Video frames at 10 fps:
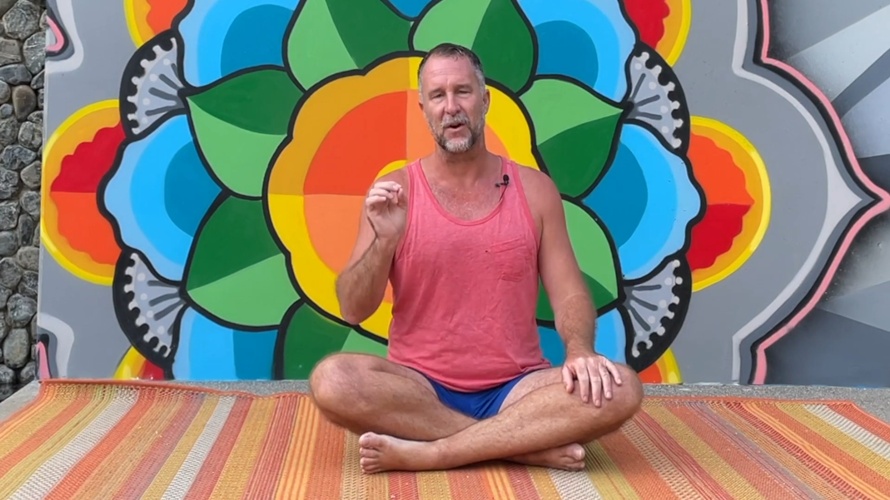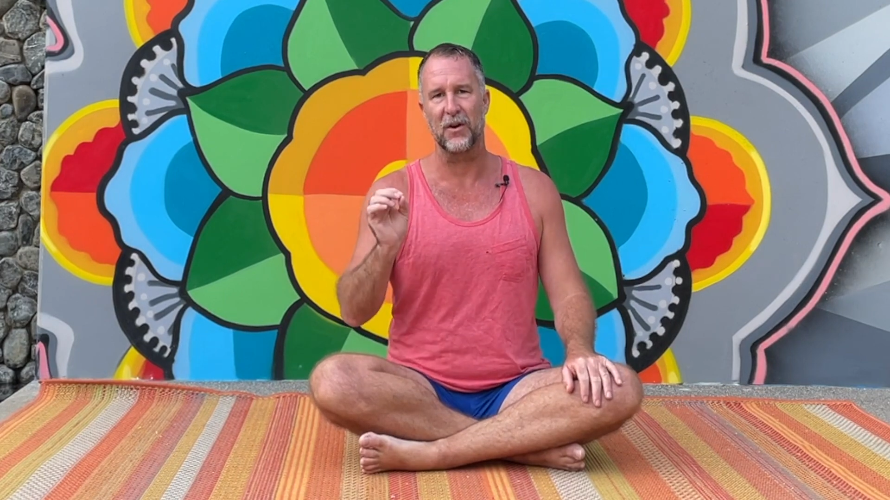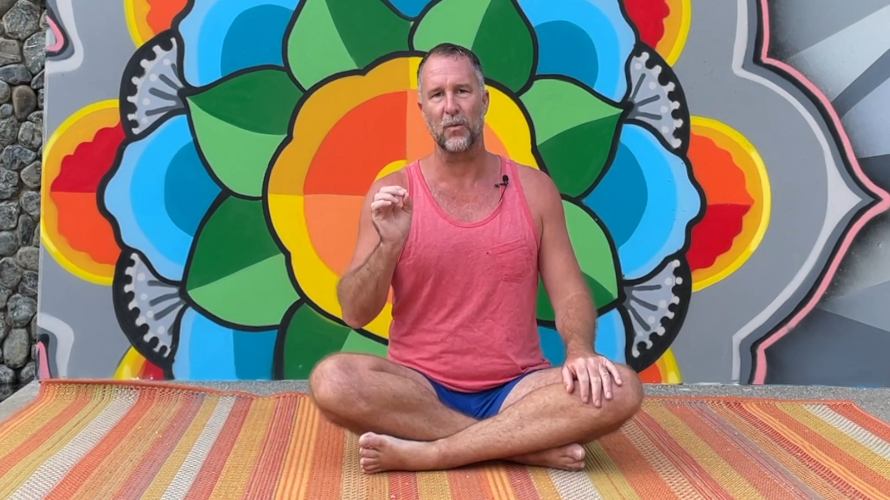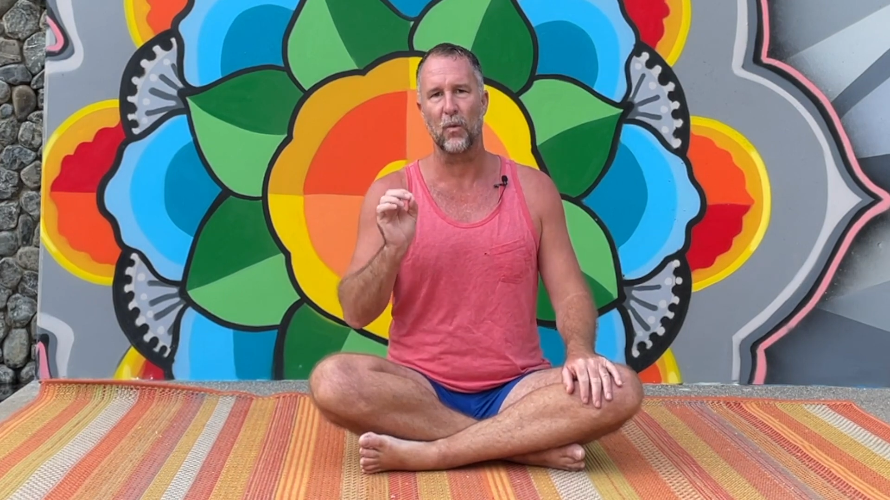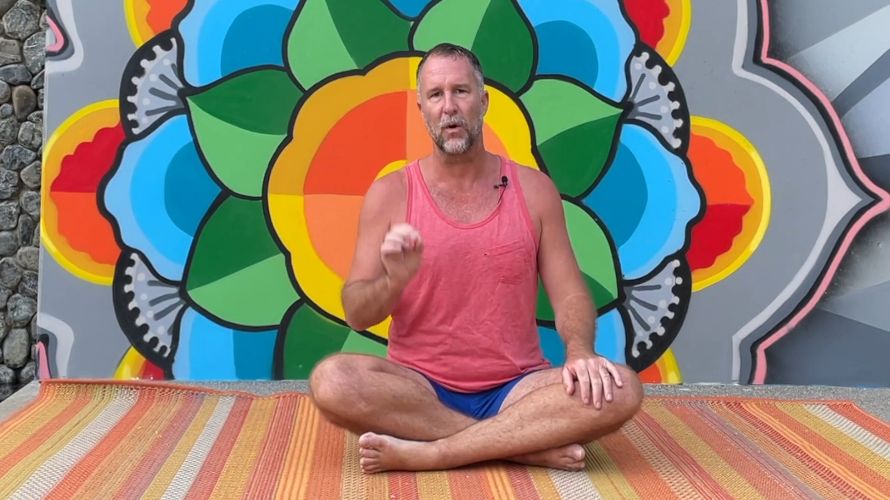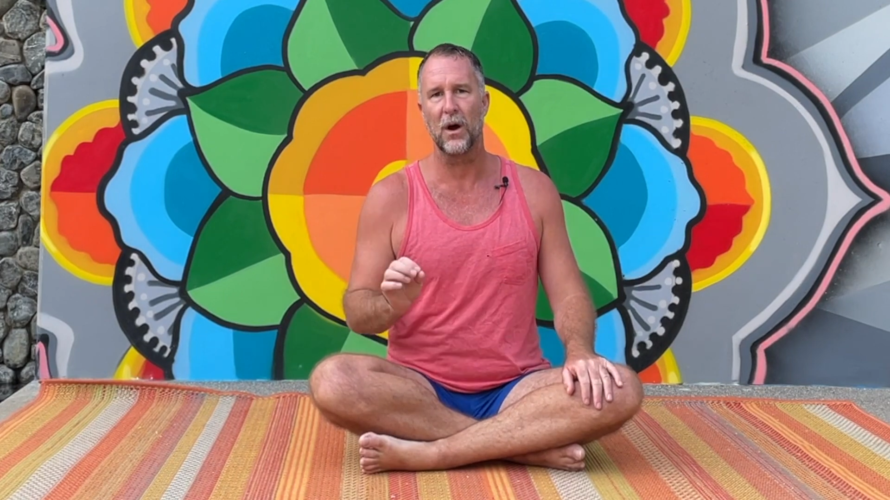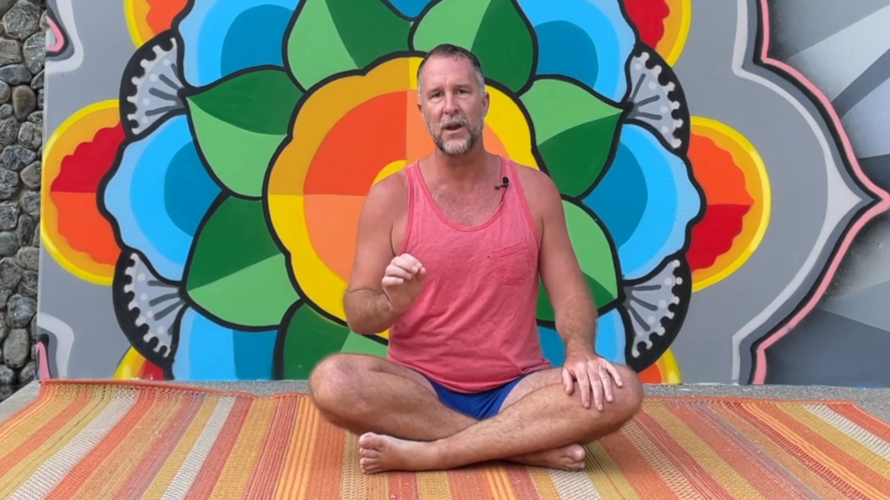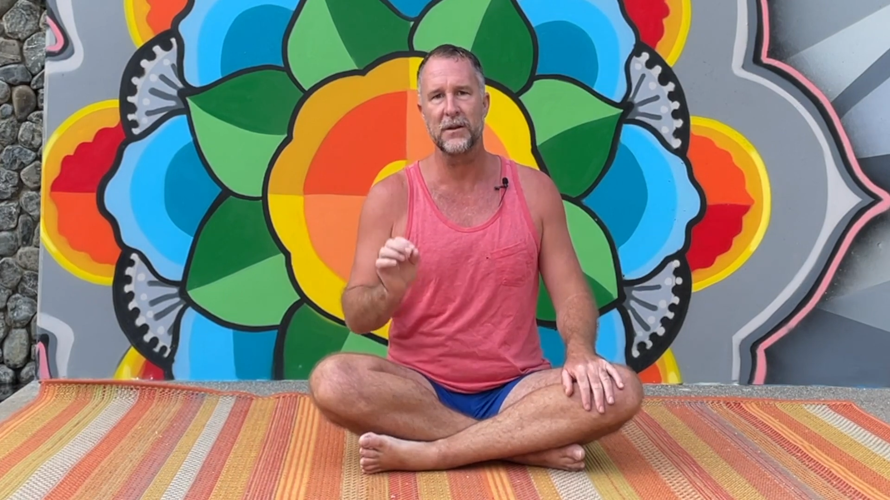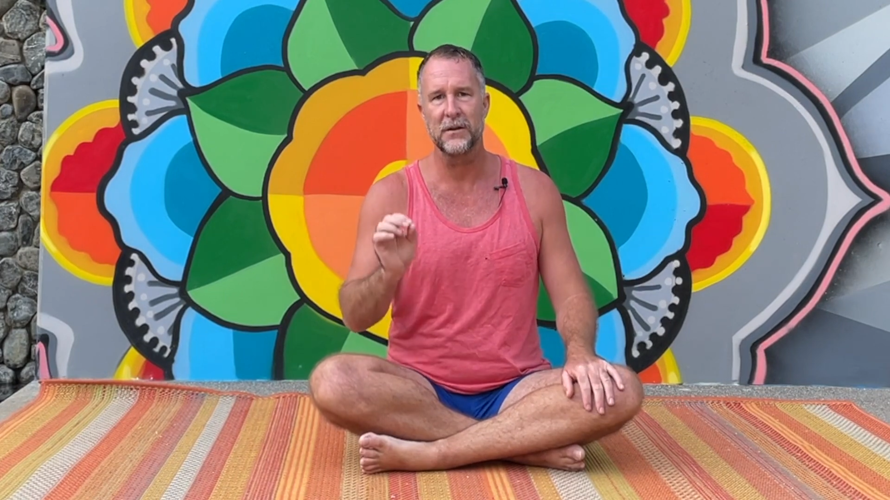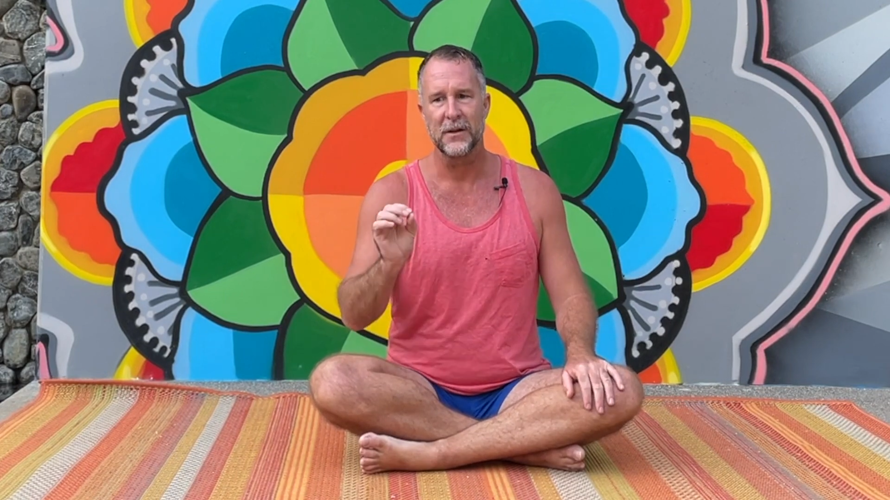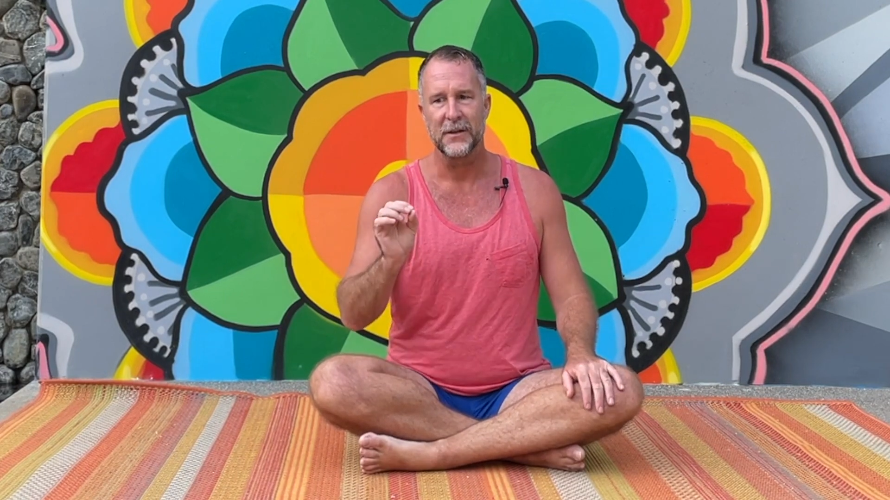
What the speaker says: on one